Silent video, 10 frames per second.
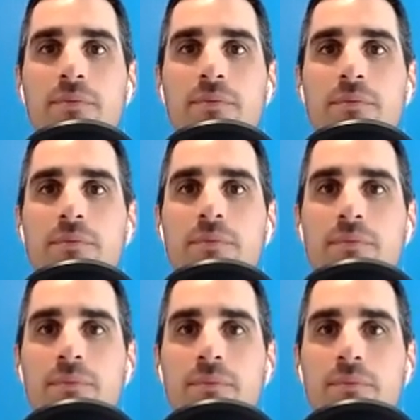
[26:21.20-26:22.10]

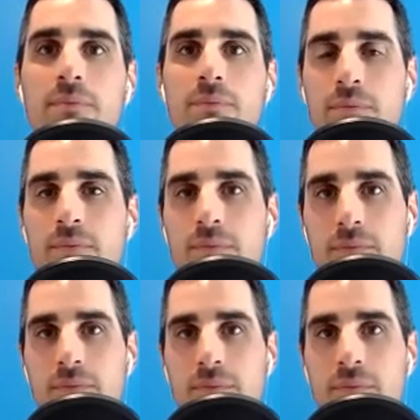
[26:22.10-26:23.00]

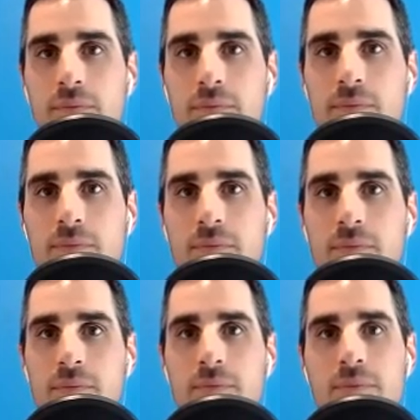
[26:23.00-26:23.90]

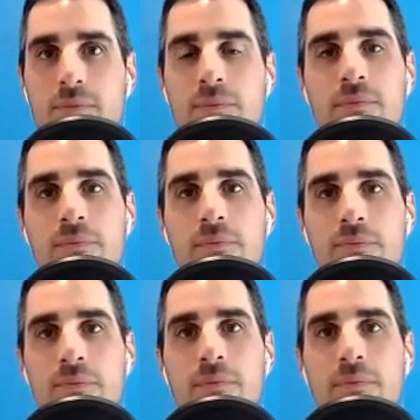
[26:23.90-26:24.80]

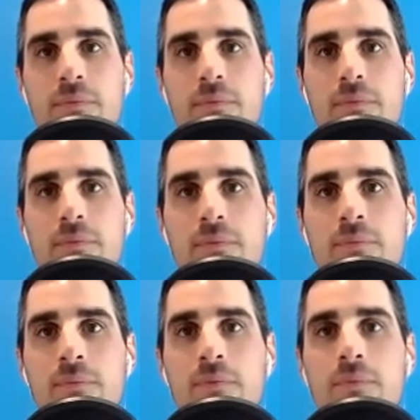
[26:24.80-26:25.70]

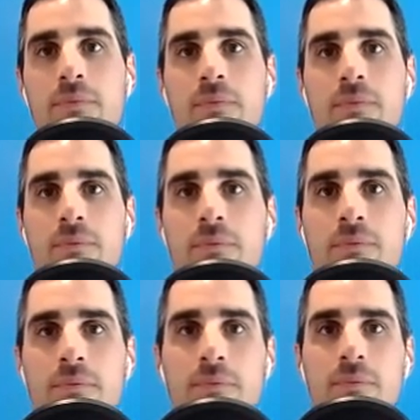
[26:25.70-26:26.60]

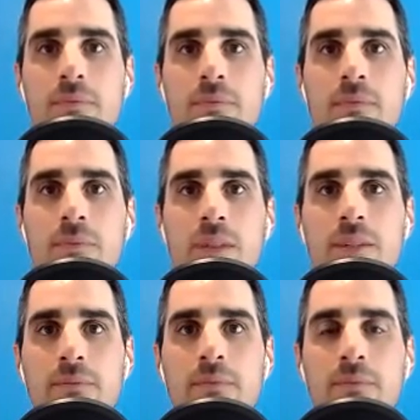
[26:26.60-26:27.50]

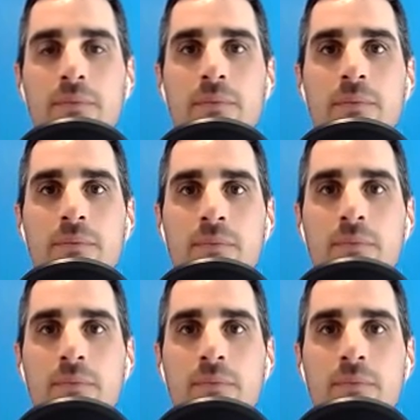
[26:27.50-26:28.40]

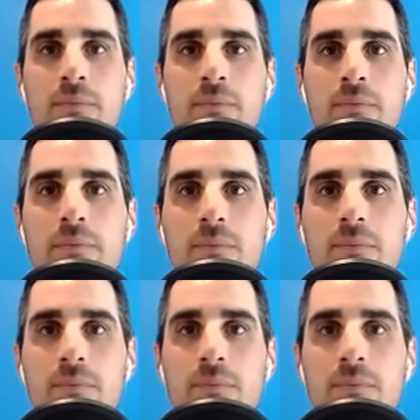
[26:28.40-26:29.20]
[no speech]